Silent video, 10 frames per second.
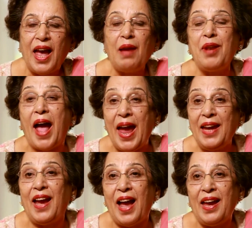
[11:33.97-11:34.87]
I mean,
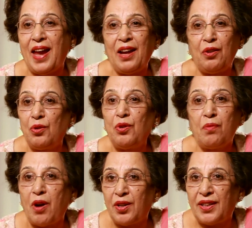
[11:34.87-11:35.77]
I don't know
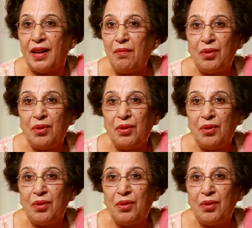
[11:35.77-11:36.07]
about them